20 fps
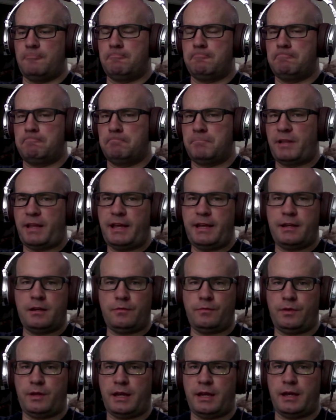Play it if you
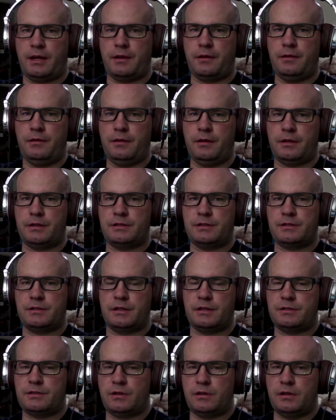can.
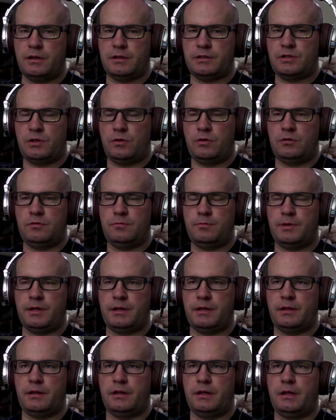It's old, but
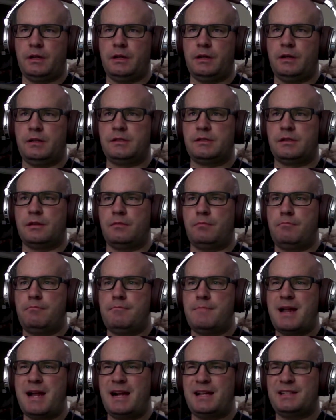it's a
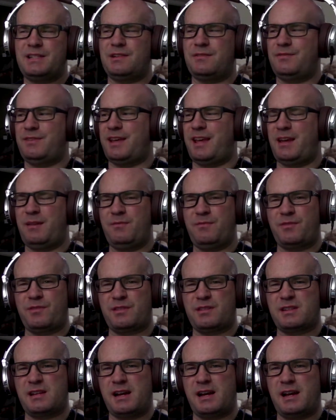massive game for the
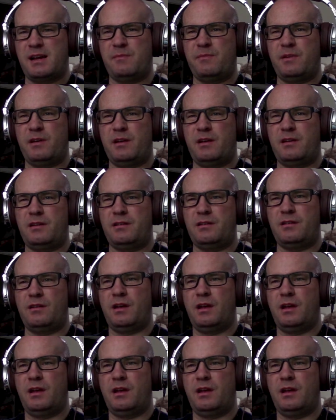time, and